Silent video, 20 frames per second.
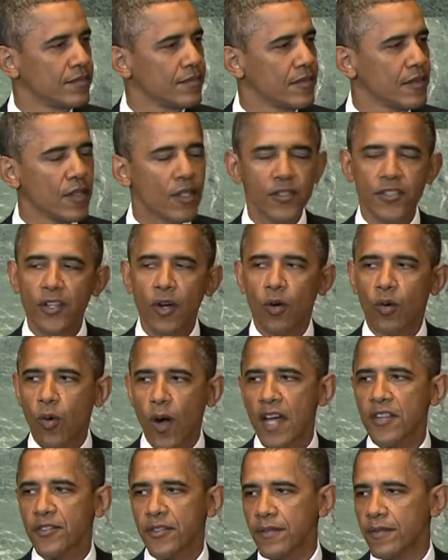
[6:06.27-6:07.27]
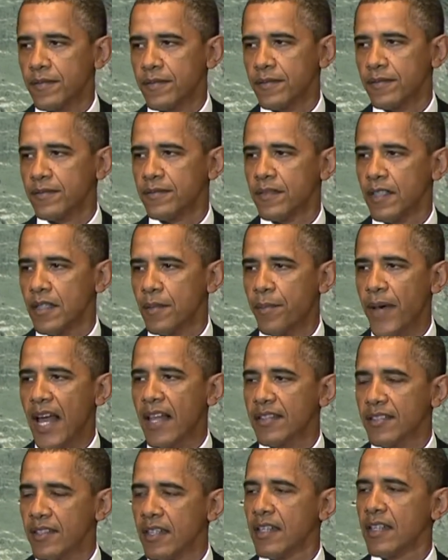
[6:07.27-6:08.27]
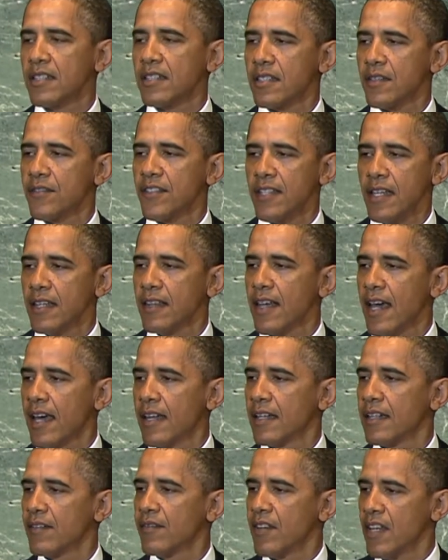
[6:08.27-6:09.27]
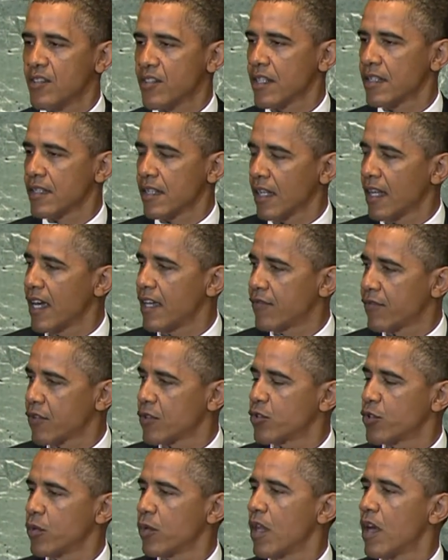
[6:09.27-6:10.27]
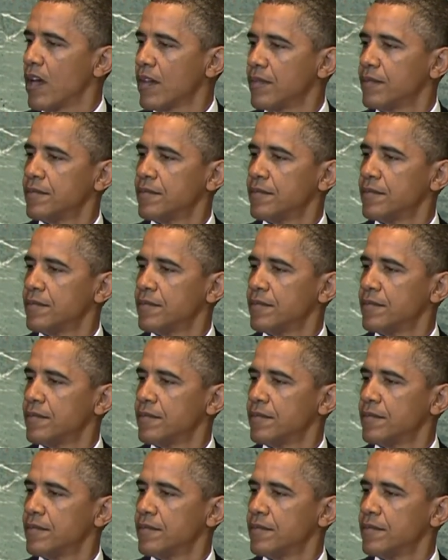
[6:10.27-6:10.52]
And there's no question that the Palestinians have seen that vision delayed for too long.